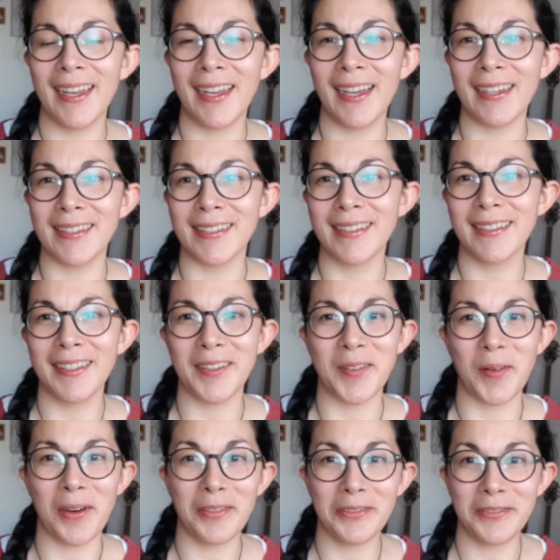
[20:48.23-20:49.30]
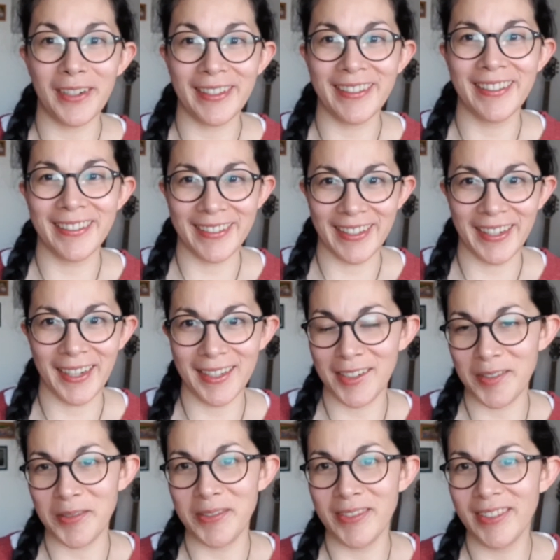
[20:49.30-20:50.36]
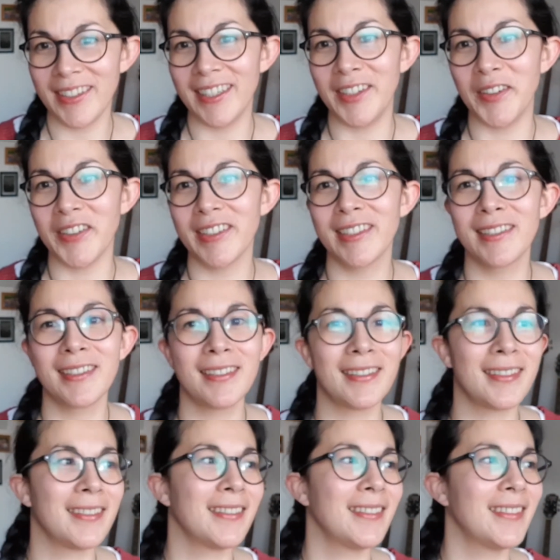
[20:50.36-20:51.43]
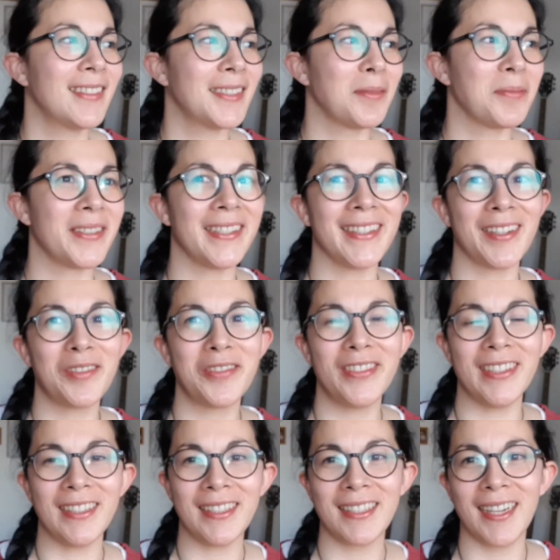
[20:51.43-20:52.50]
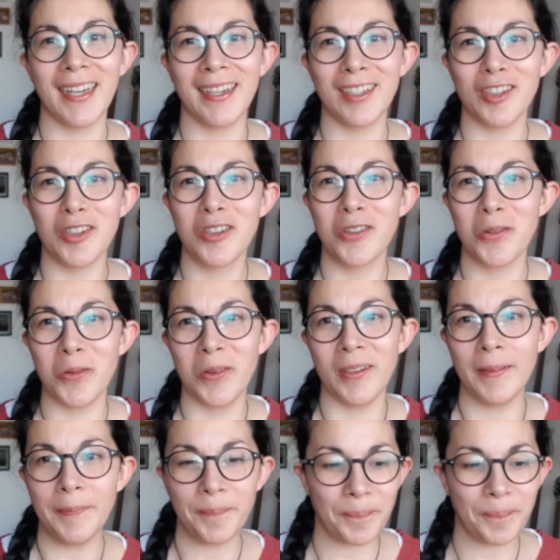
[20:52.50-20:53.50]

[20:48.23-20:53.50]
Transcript: as, you know, a fun thing I do and not something that feels like a chore.